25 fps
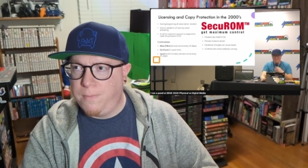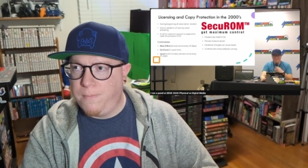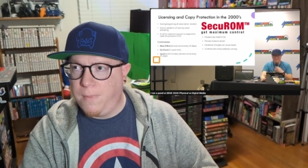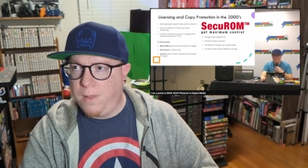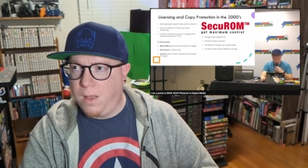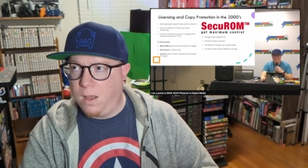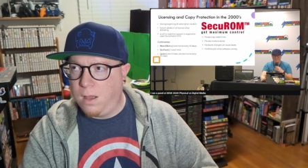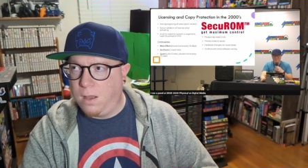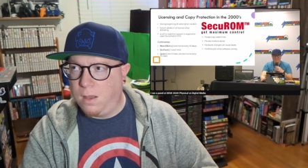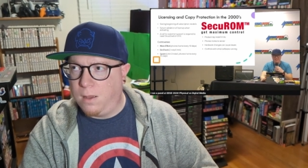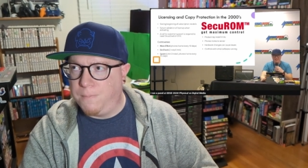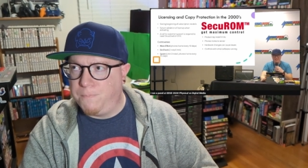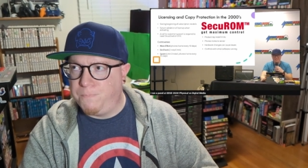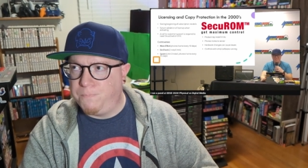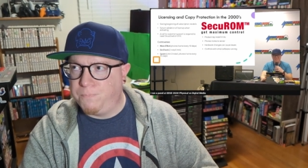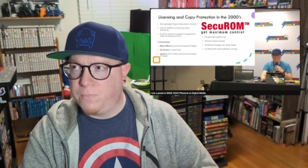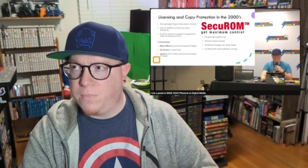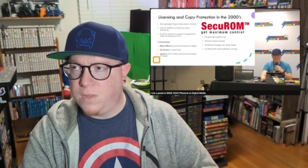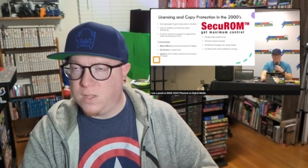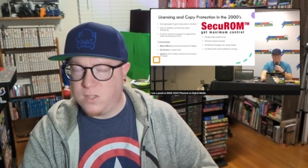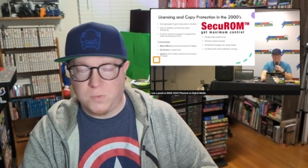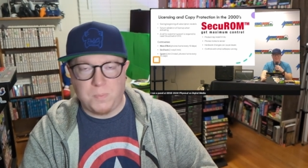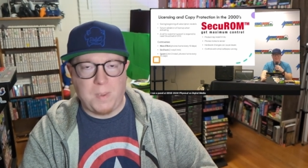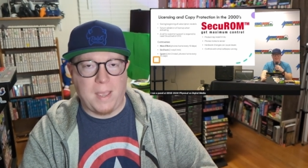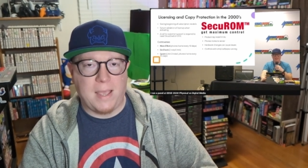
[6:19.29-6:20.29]
Um,
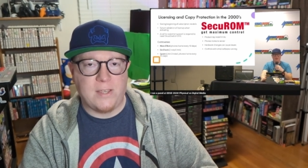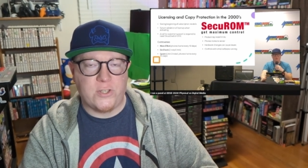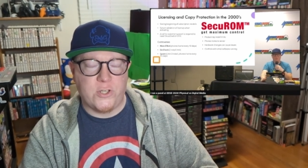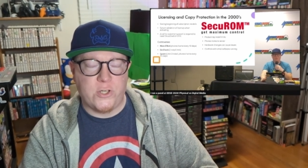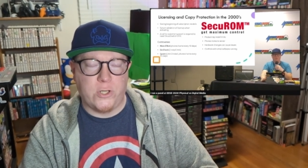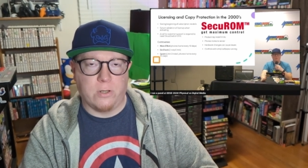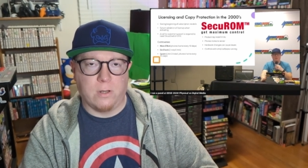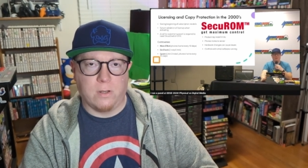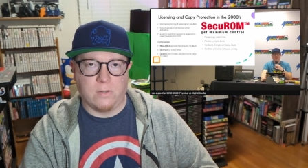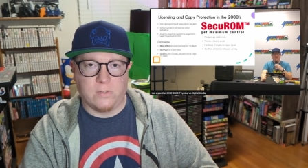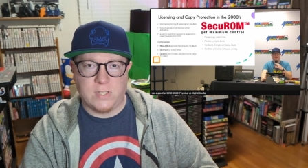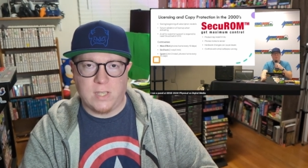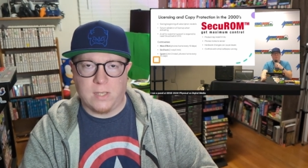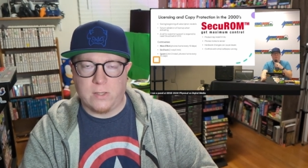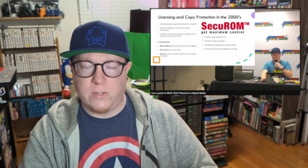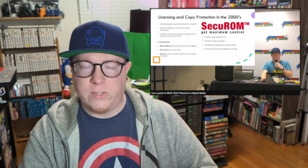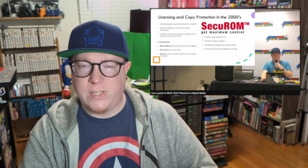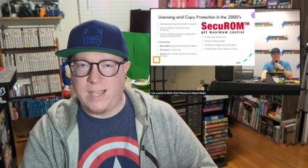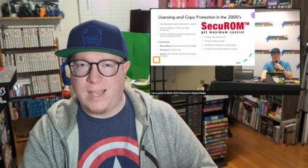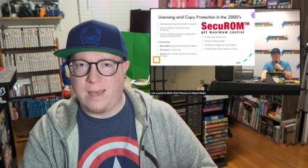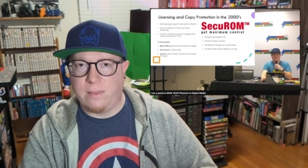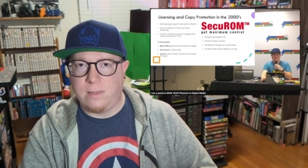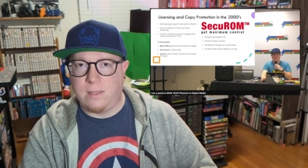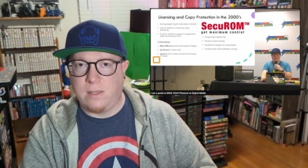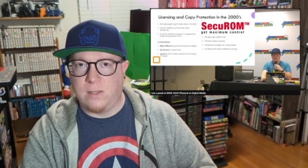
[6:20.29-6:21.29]
this past year I was at
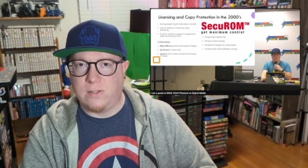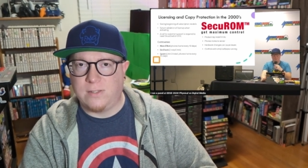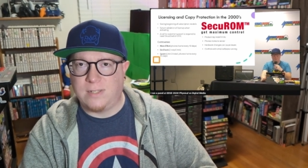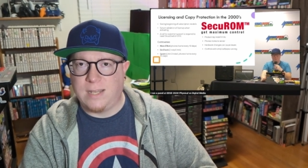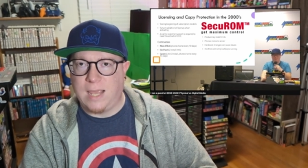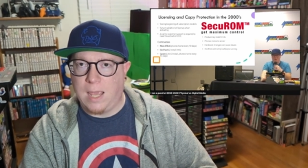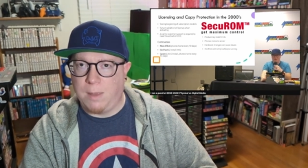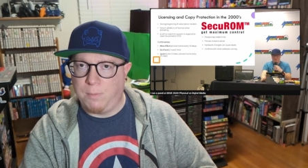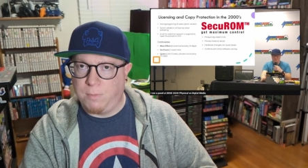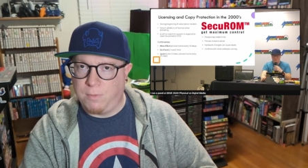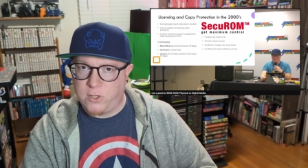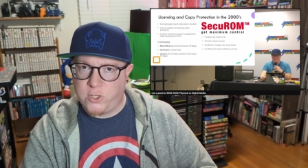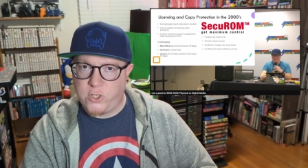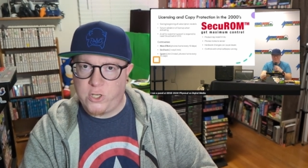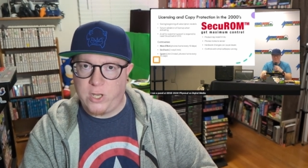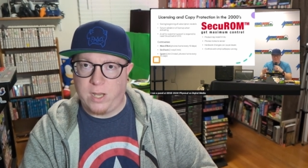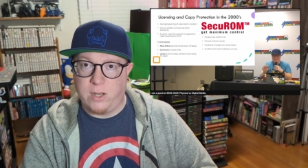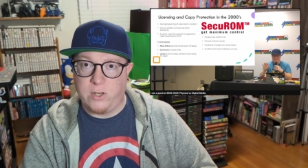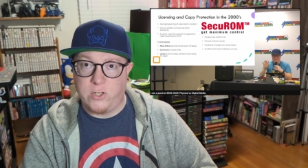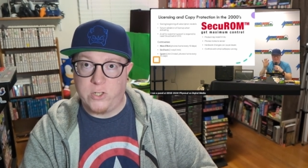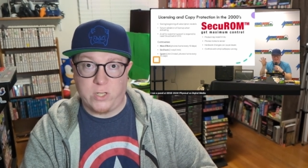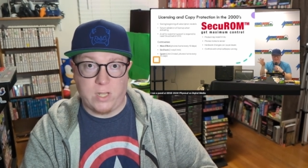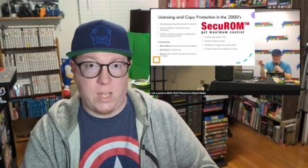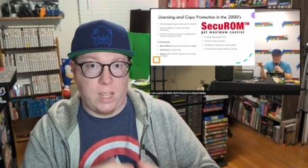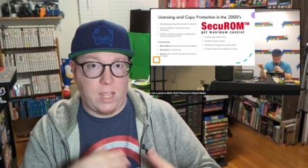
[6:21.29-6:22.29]
Southeast Game
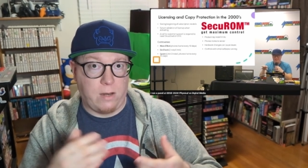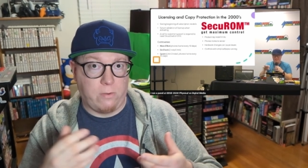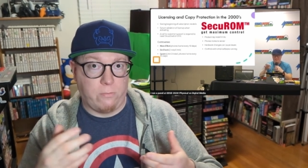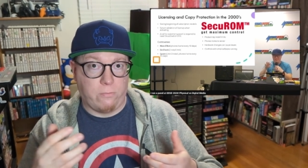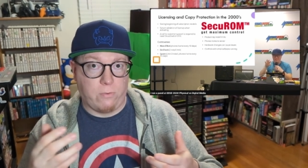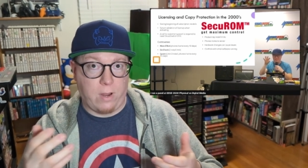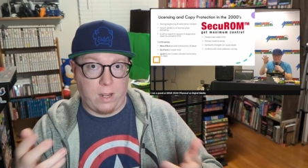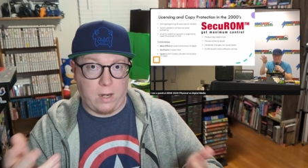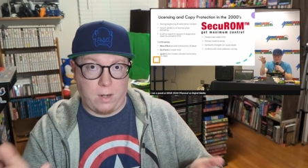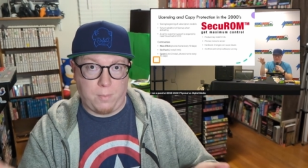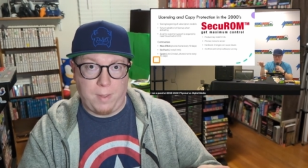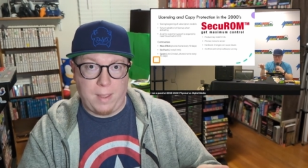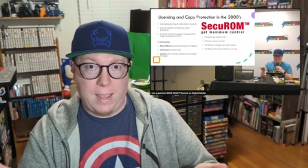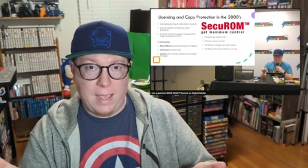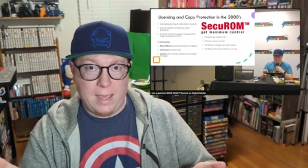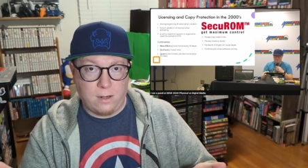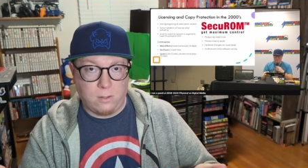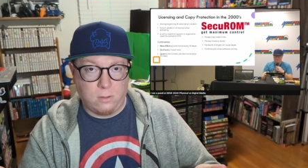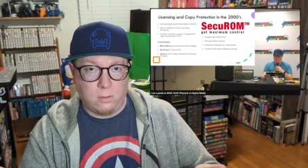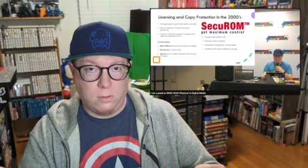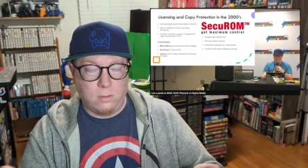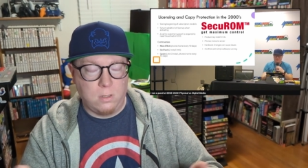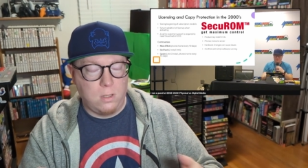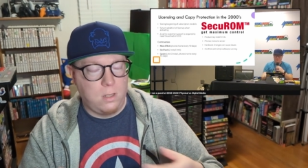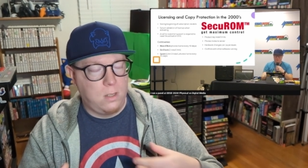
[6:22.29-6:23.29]
Exchange and ran a
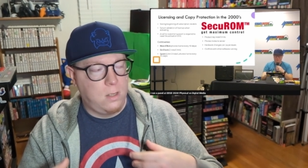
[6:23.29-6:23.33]
panel,